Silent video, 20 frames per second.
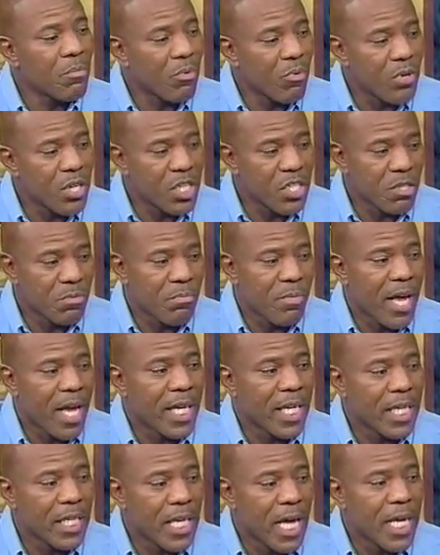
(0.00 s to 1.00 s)
prison back,
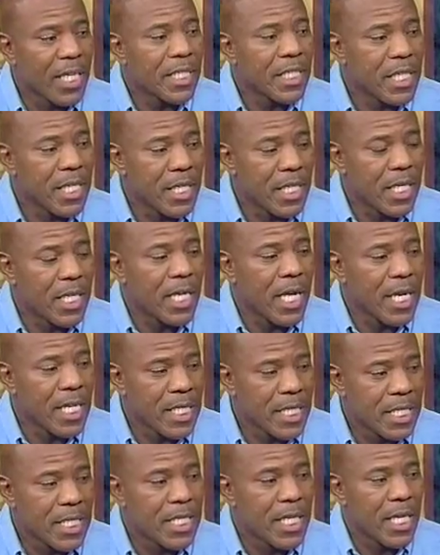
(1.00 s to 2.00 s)
mm-hmm. in
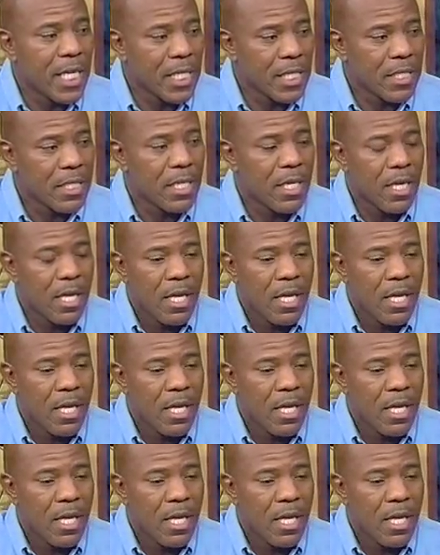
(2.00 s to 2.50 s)
1986.